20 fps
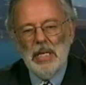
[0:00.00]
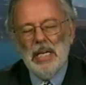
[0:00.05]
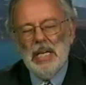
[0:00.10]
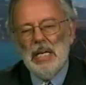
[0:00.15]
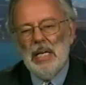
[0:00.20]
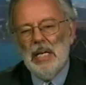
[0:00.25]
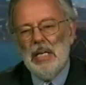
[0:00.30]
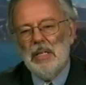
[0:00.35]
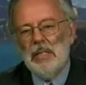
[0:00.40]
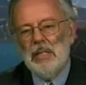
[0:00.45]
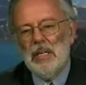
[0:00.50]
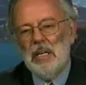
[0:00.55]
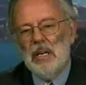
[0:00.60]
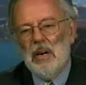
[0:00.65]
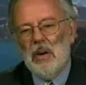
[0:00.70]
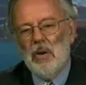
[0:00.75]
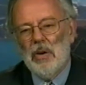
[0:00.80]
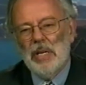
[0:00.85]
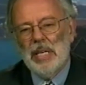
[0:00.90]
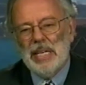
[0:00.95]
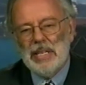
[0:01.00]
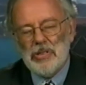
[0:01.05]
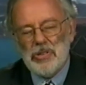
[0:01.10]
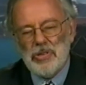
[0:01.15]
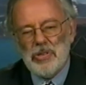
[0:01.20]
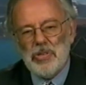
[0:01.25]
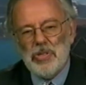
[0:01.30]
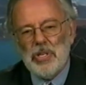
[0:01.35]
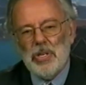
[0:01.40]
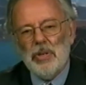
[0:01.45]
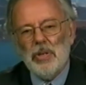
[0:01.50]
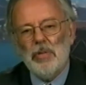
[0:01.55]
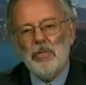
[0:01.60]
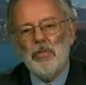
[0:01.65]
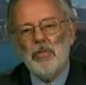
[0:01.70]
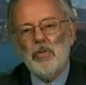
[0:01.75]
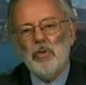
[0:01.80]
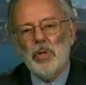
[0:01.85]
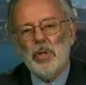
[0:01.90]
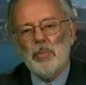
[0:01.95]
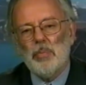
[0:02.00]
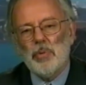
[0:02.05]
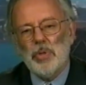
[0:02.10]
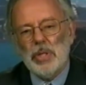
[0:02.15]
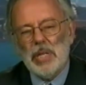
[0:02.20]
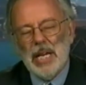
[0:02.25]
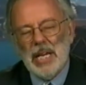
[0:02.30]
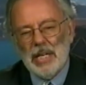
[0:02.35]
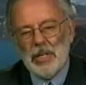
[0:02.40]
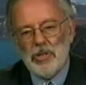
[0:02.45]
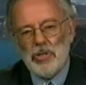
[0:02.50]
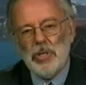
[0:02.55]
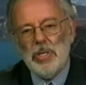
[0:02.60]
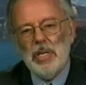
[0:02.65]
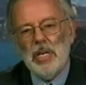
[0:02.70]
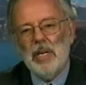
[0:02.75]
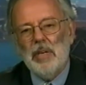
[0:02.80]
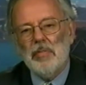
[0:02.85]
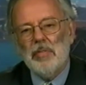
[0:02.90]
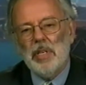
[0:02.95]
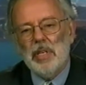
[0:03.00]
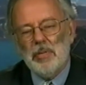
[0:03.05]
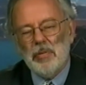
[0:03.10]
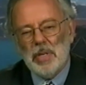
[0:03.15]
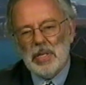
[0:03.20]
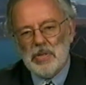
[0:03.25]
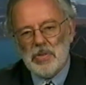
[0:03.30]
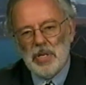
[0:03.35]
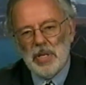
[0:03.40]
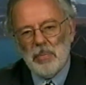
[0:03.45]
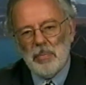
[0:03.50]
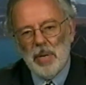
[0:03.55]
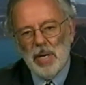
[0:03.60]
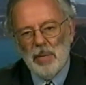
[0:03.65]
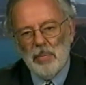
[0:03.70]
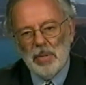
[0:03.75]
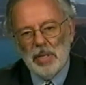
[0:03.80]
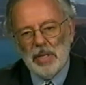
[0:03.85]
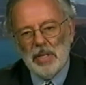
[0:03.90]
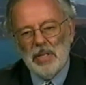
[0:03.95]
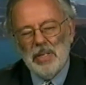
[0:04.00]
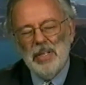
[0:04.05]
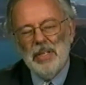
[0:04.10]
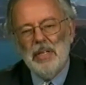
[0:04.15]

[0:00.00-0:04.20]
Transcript: and are necessary for the protection of the investing public.